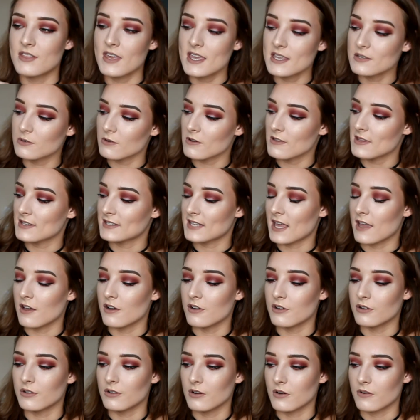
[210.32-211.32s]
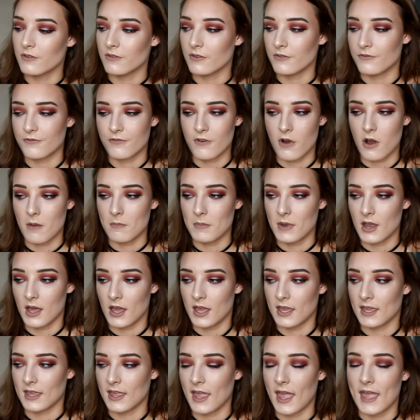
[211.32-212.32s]
These were in sale from
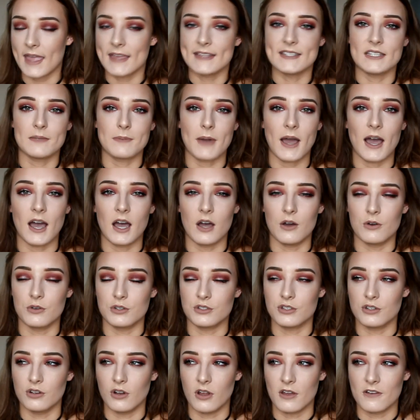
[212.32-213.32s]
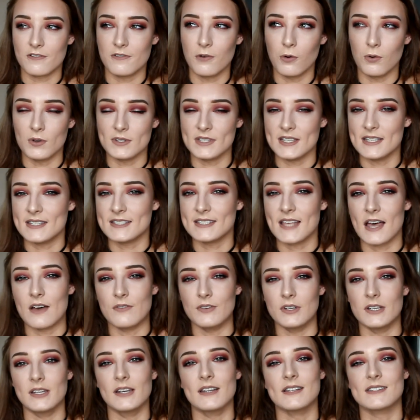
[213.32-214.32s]
like £80 to like
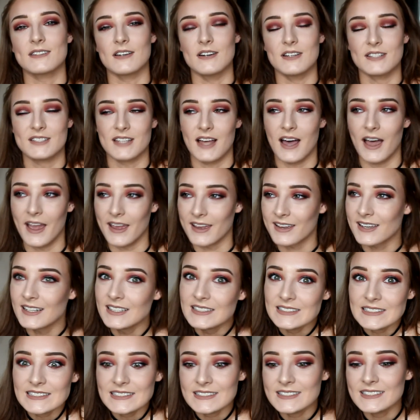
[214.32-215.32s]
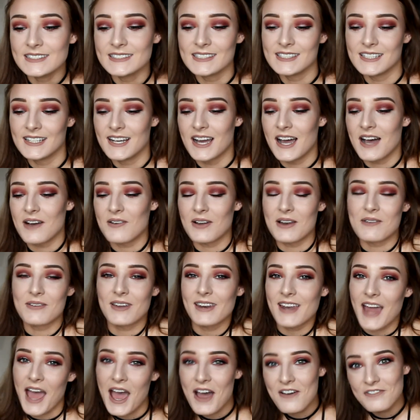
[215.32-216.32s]
£47. So I was like, well, I'm
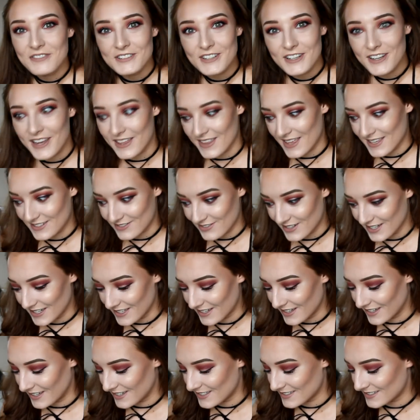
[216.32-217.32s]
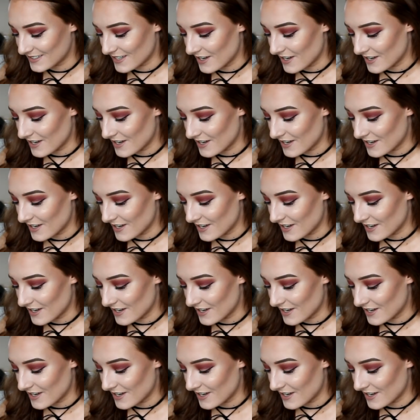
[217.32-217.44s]
gonna have to, like that's really good.